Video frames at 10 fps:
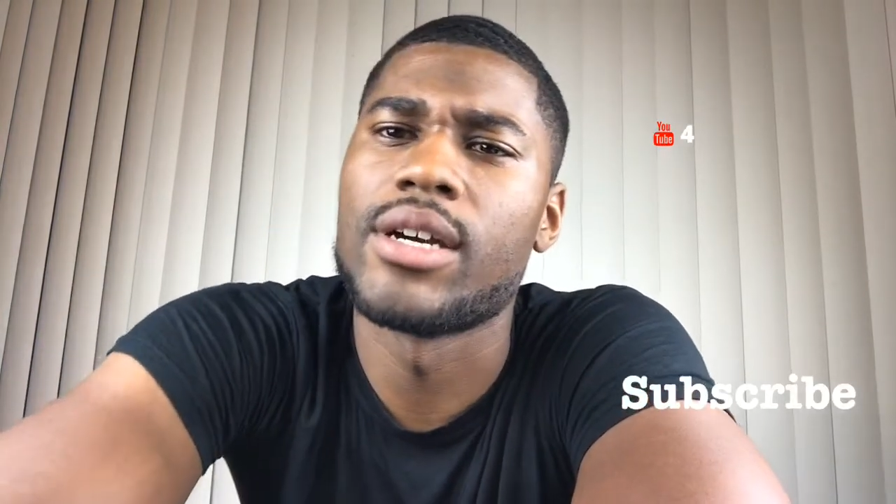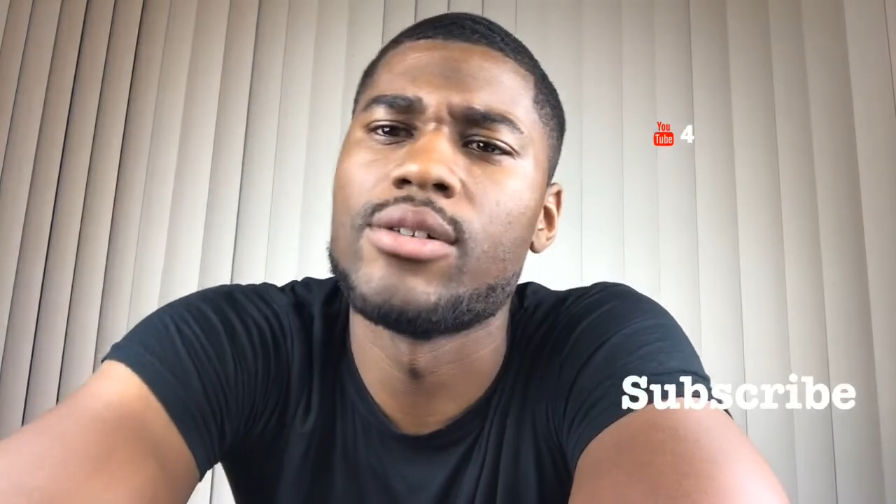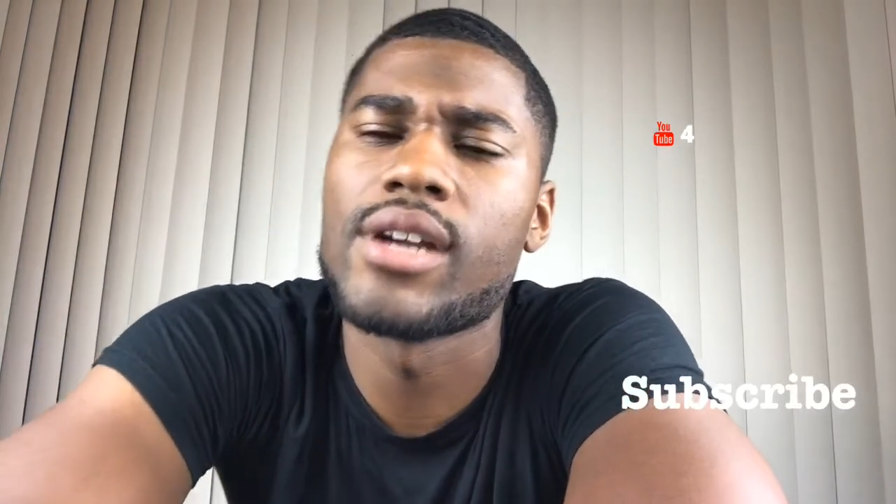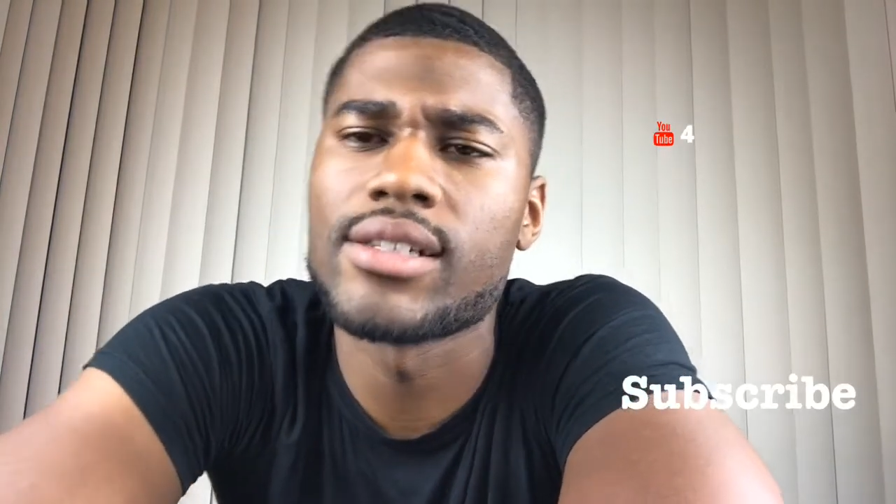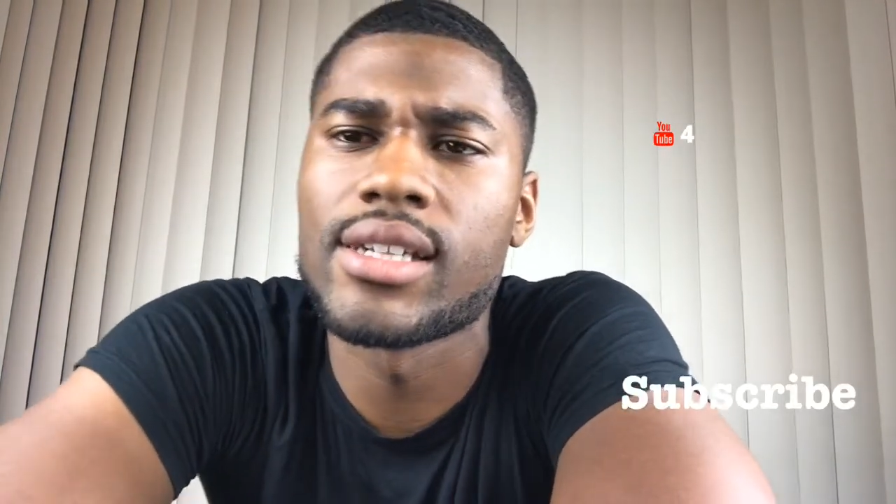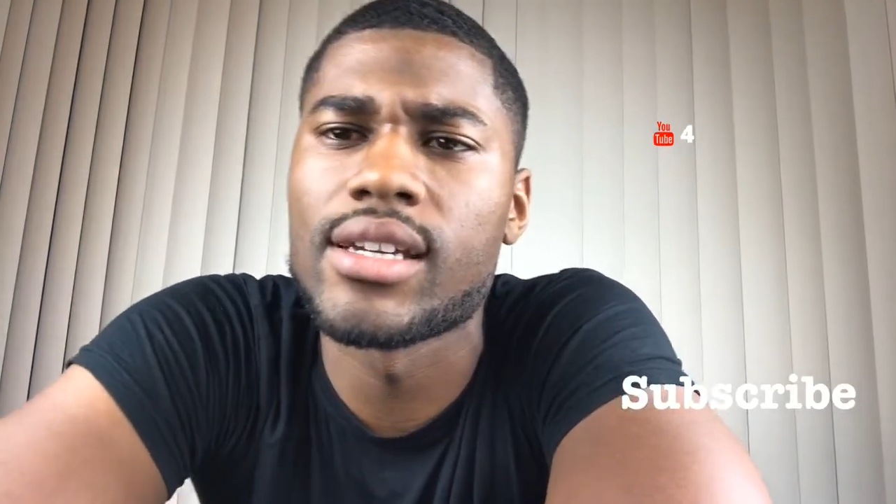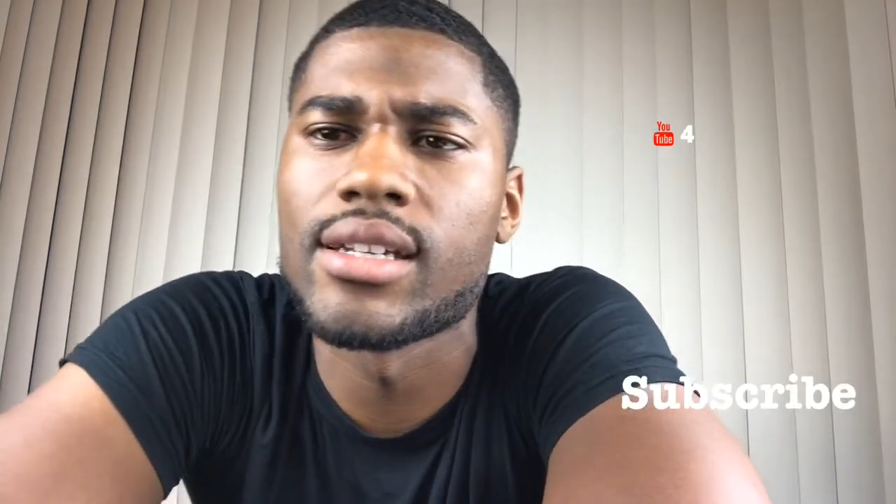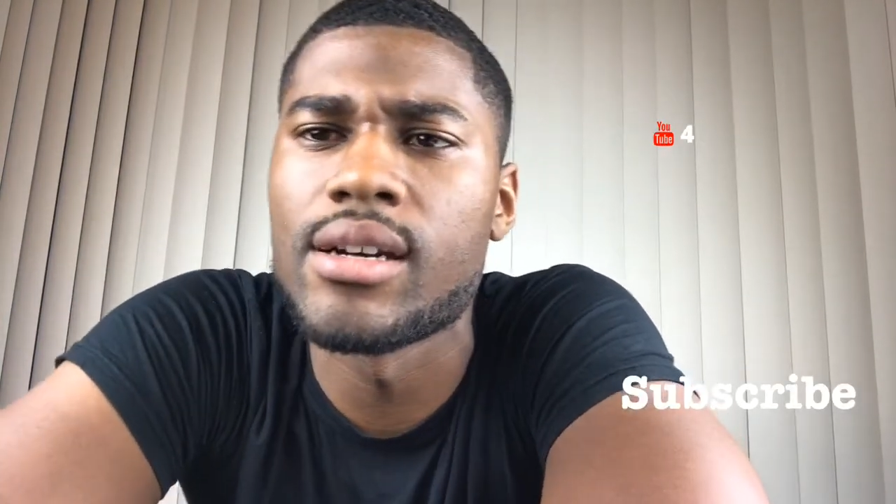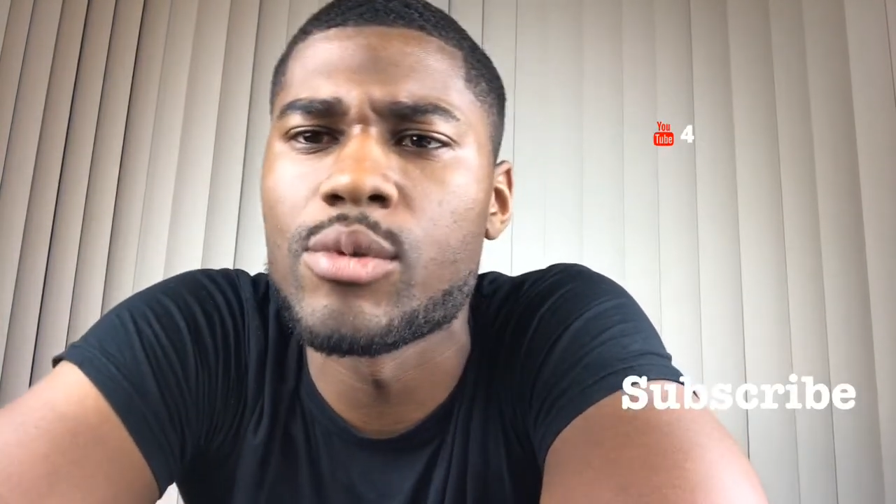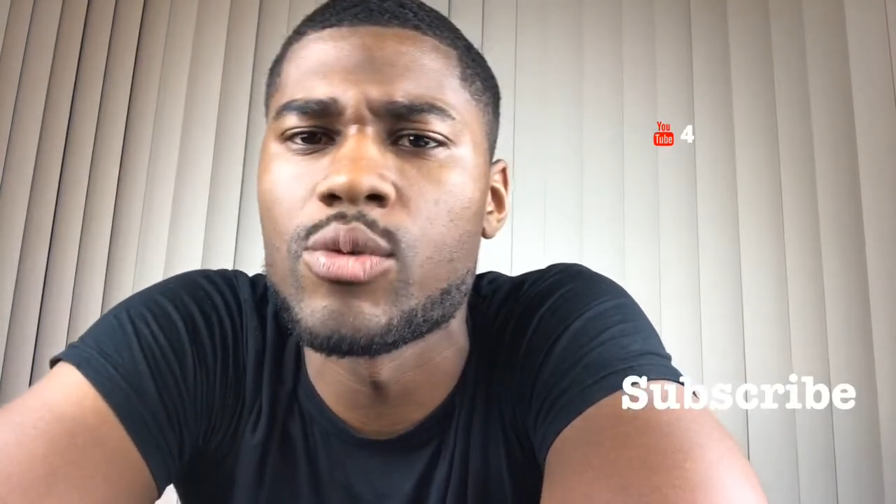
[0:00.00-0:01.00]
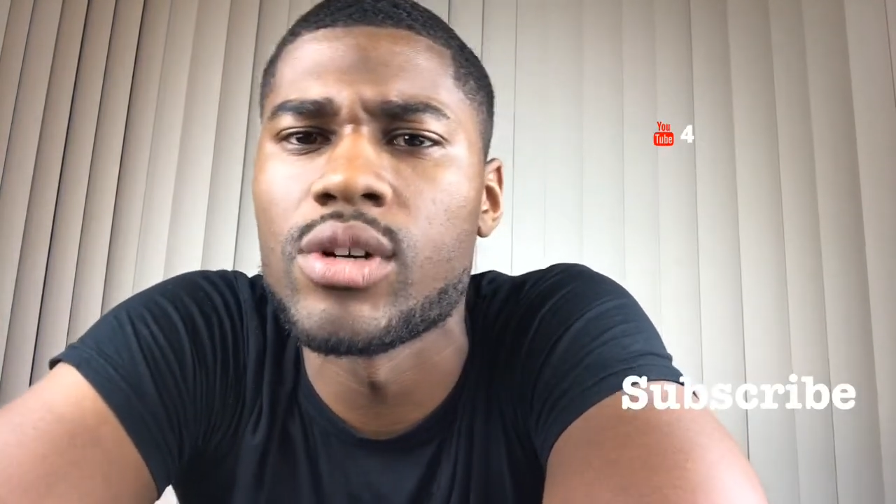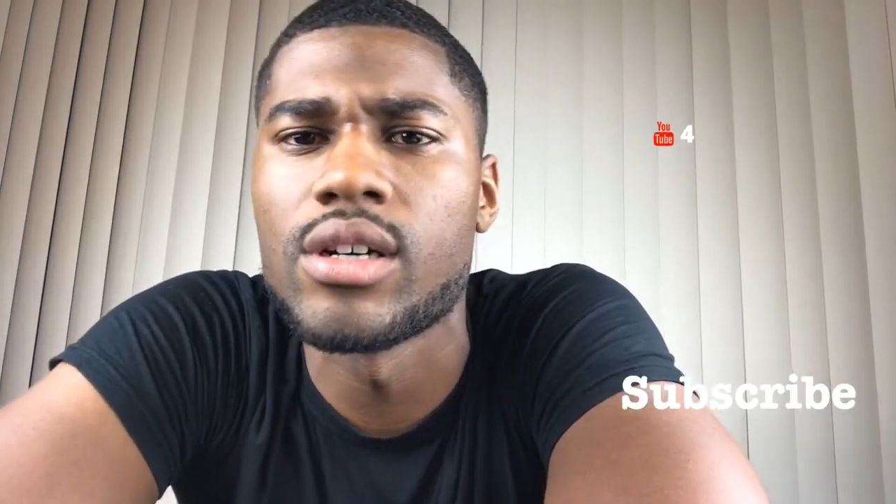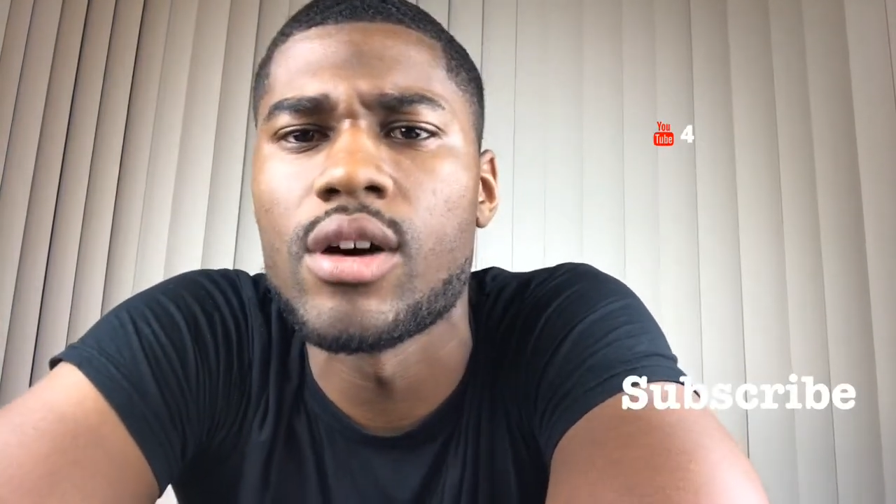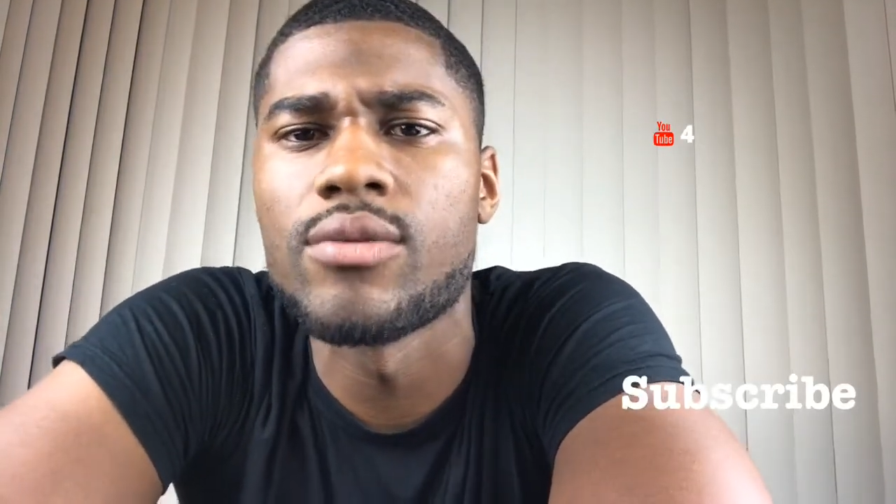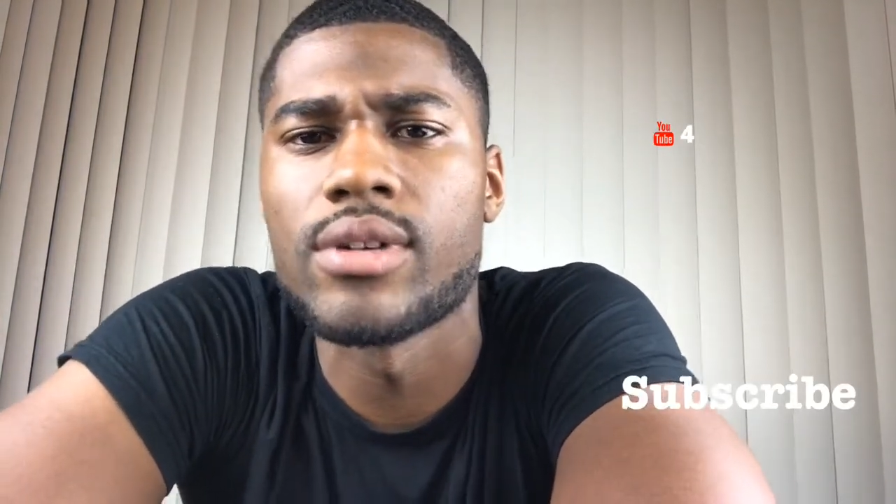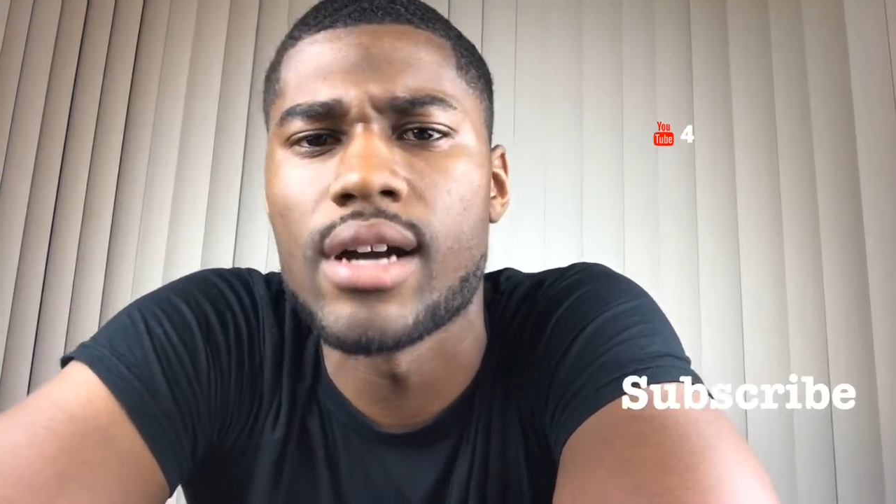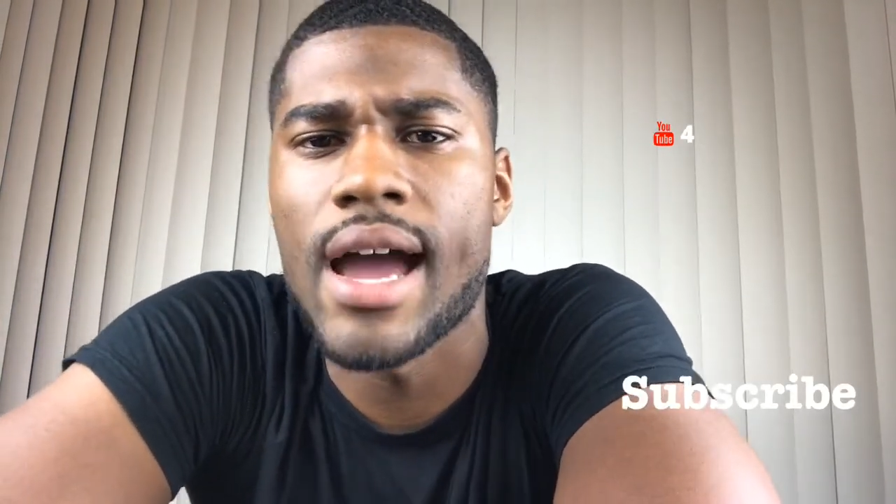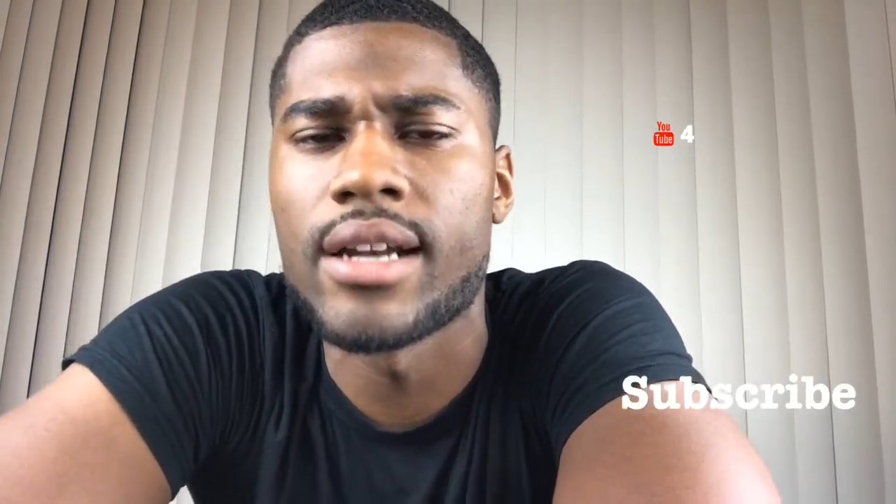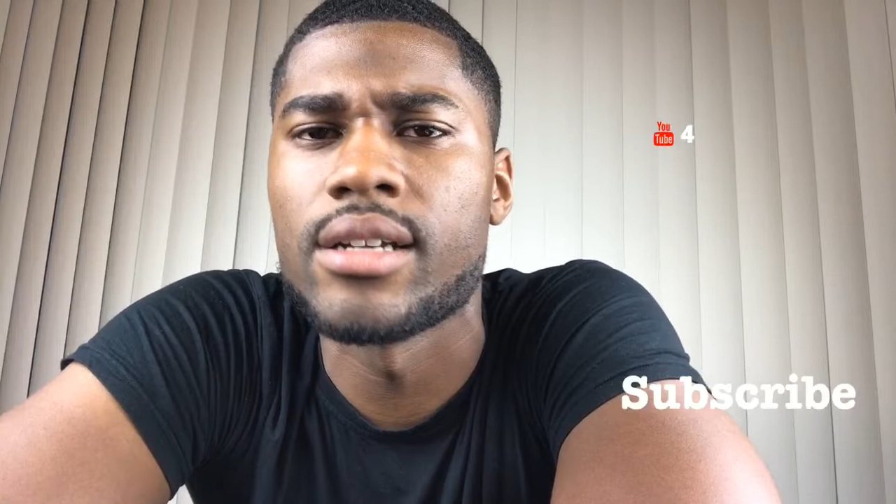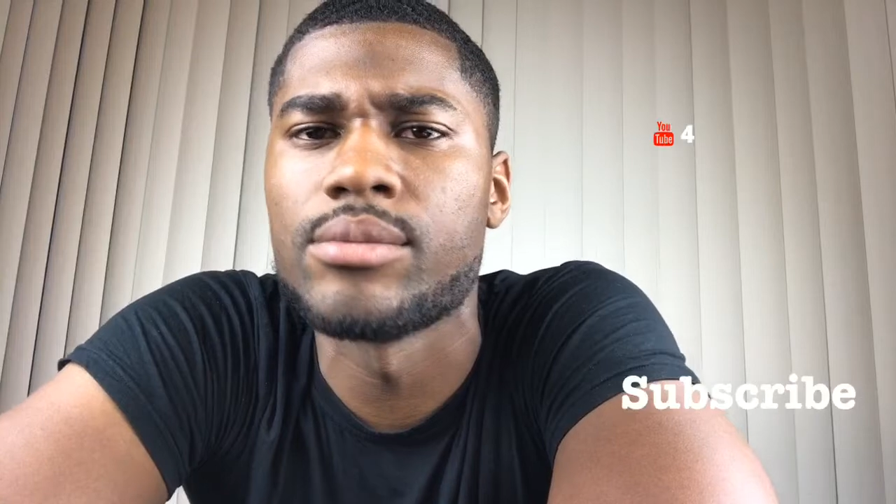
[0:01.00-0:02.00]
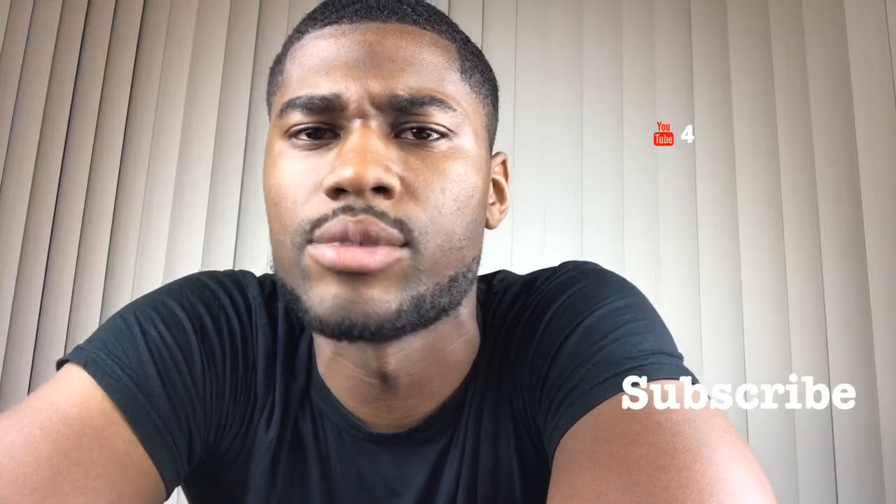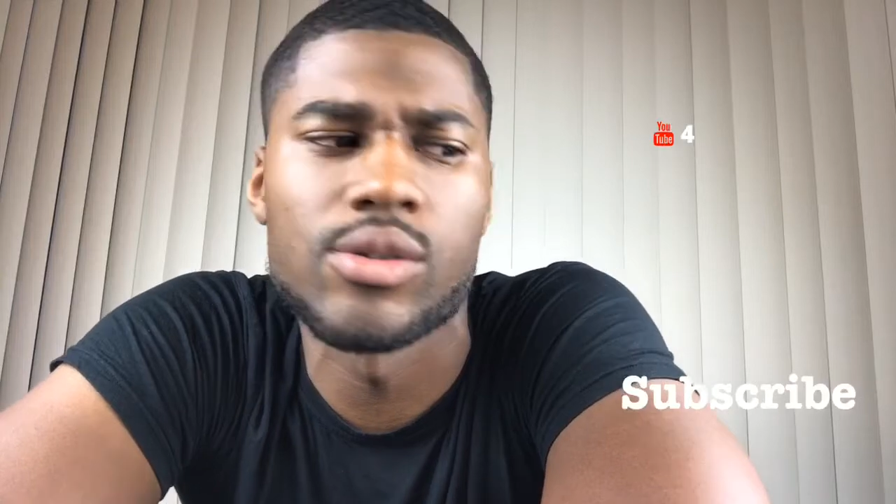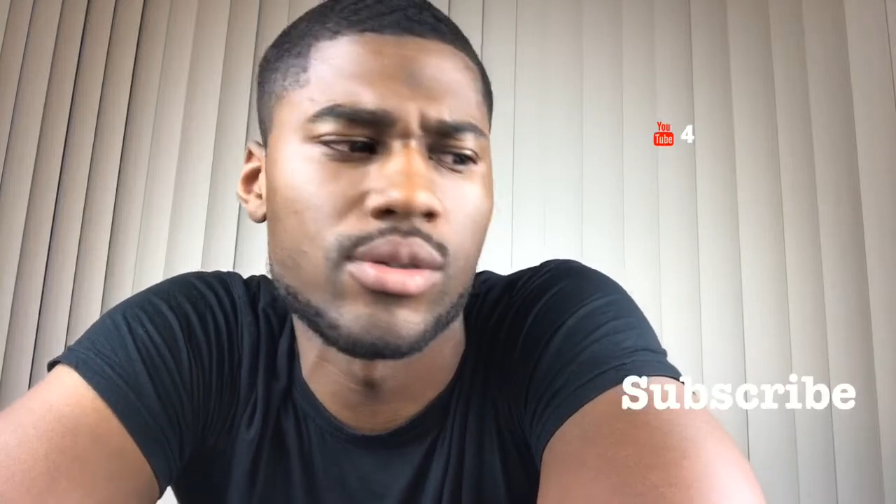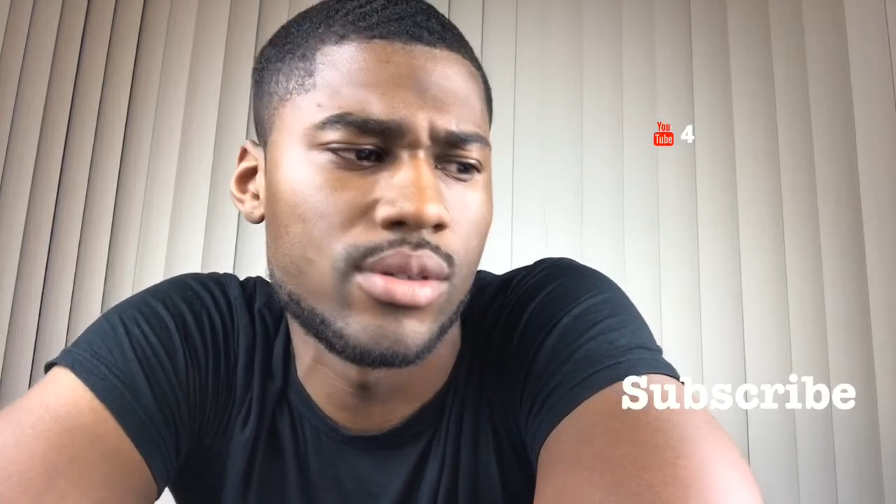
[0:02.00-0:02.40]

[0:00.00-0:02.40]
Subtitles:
Who y'all taking number one over out of them two?